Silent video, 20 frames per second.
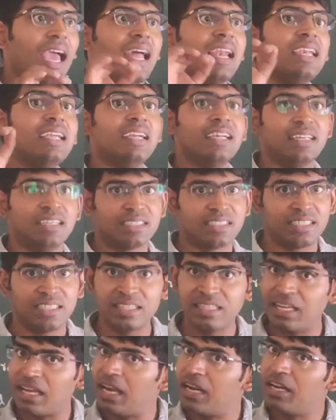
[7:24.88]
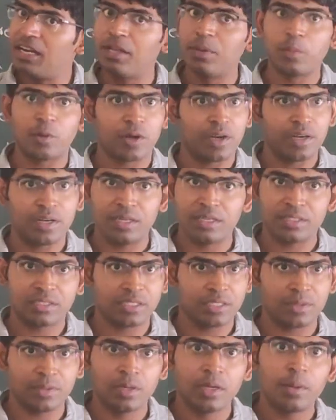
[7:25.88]
LEDs in the LED
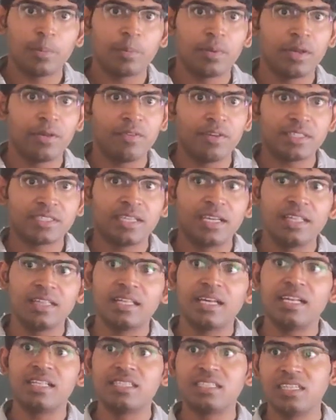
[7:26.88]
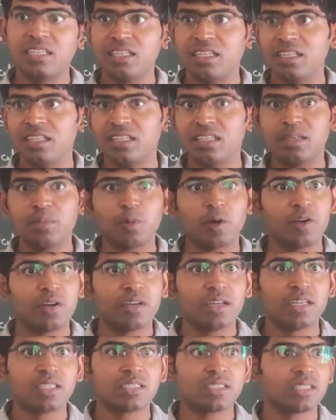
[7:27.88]
monitors. Previously in the LCD
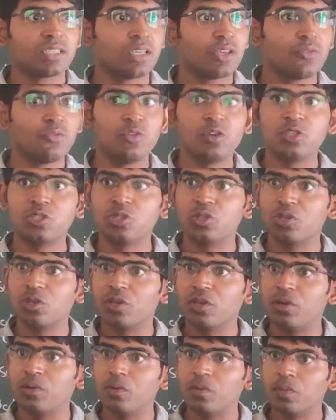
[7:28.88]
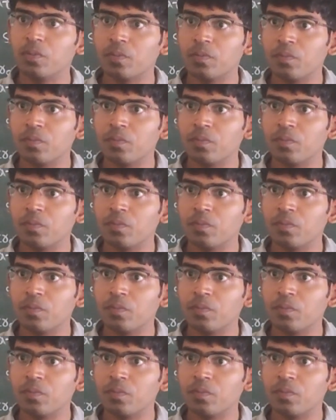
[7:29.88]
monitors, we used to give